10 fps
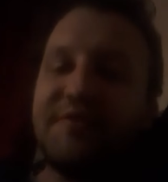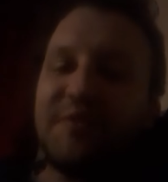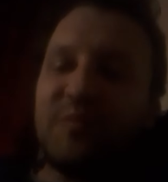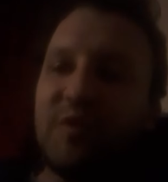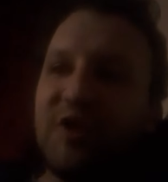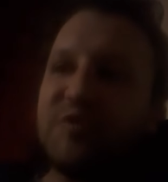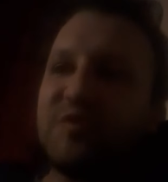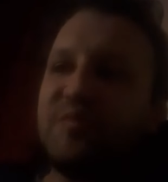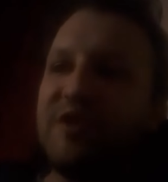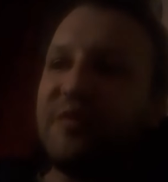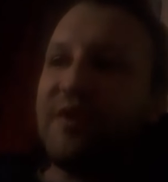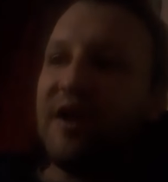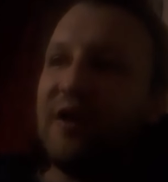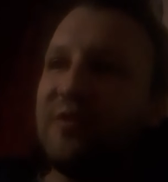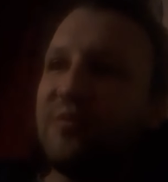some words with me
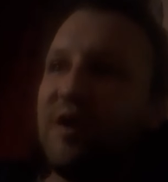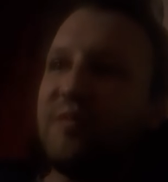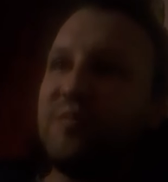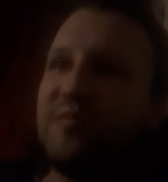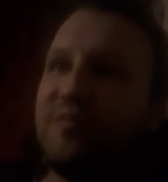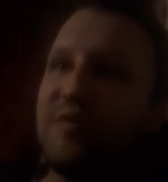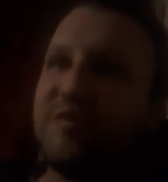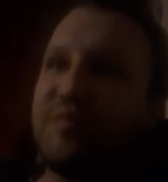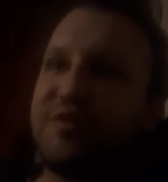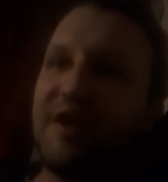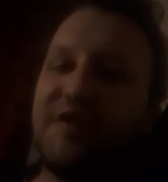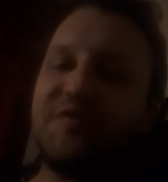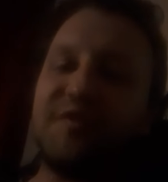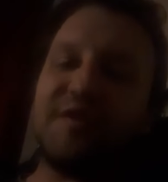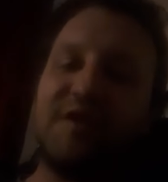about what is
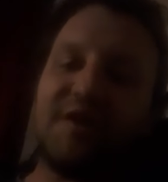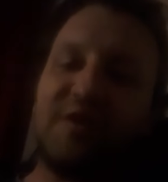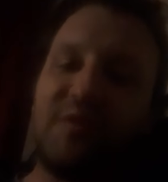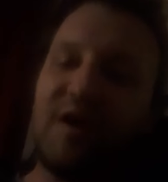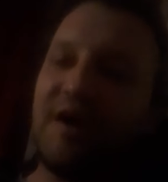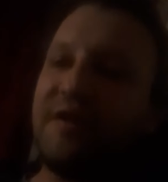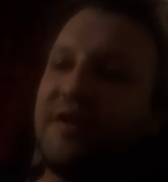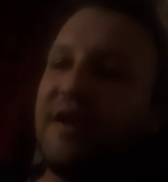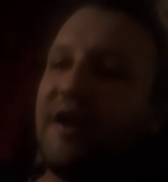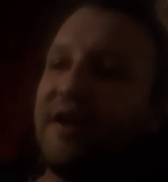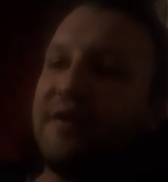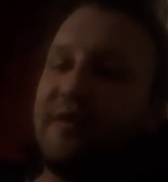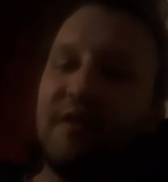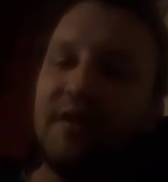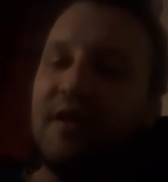potentially going to go on, and
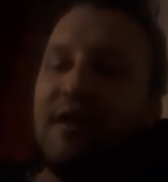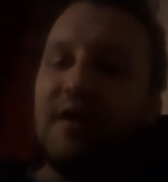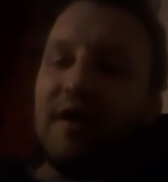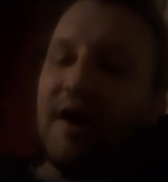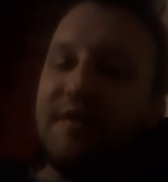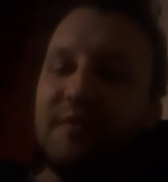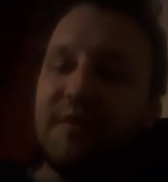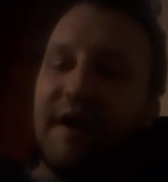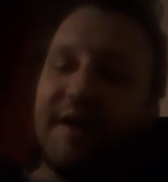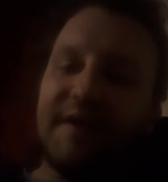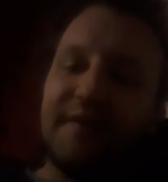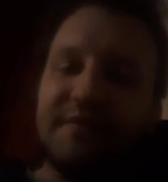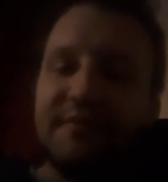I don't like it.